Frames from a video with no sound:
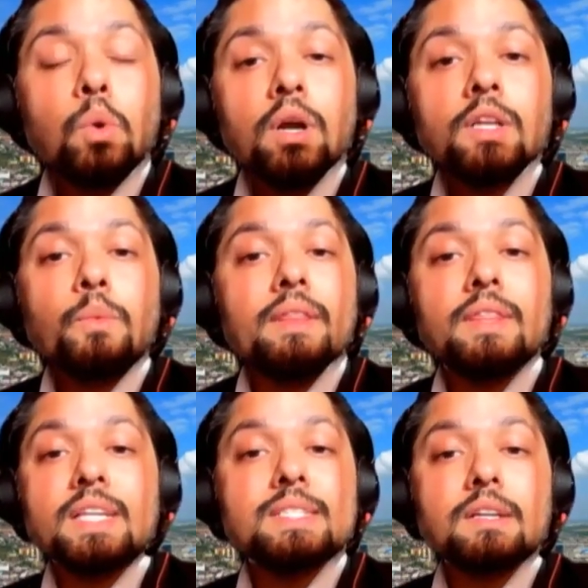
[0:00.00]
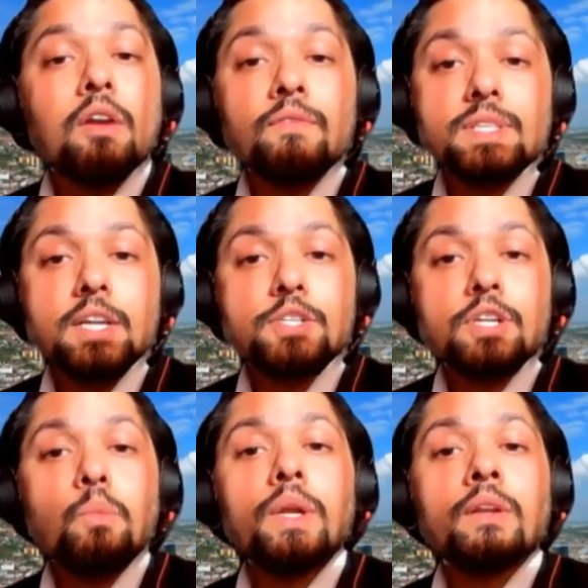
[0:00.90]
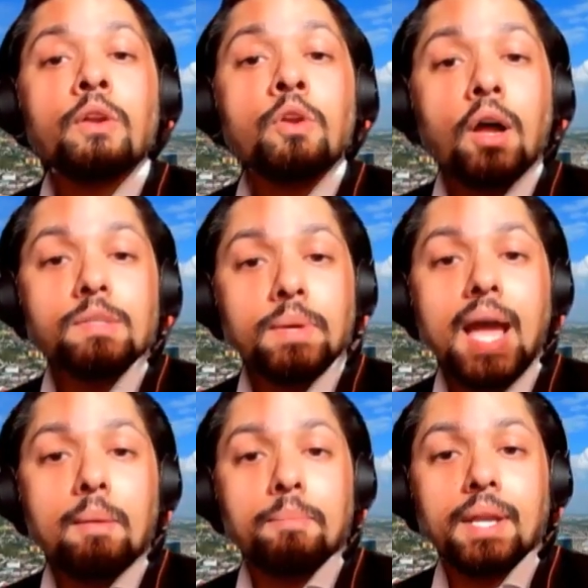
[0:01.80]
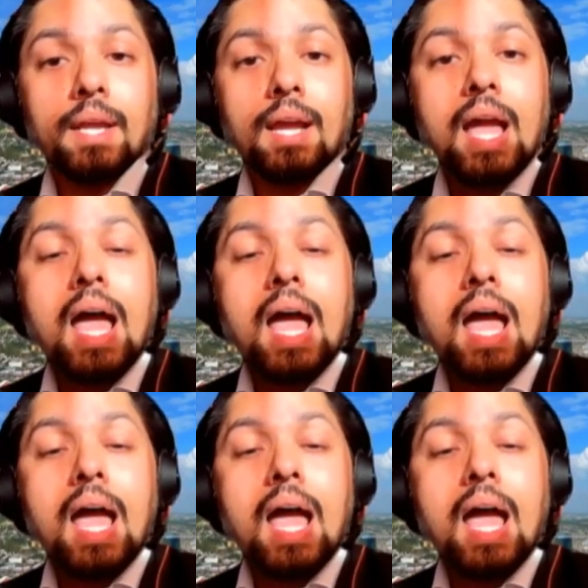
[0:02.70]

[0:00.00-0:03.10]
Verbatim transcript: world where this conversation would not be happening.